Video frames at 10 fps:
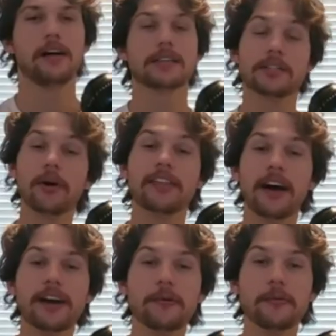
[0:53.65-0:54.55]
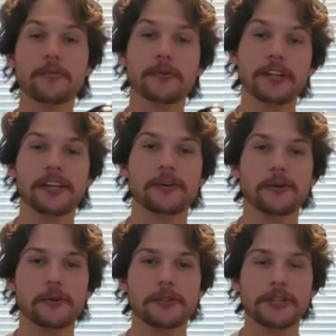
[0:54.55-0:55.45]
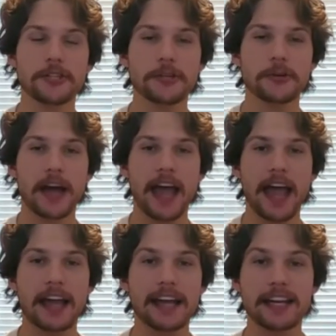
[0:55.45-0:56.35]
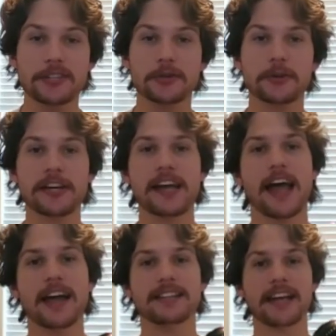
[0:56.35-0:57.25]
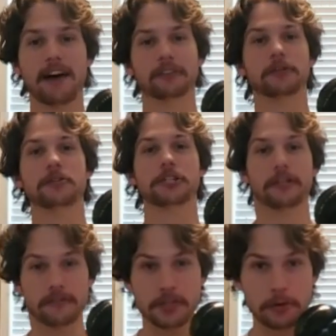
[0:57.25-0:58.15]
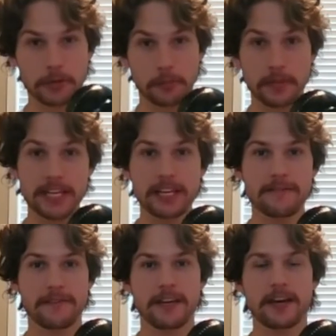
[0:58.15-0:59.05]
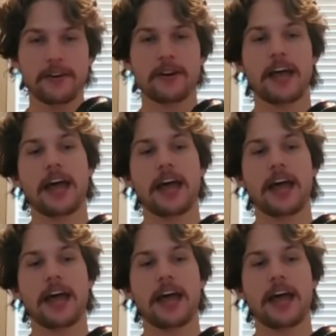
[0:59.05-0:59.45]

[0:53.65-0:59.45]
So I thought it would be really cool to do a history and evolution of social media video,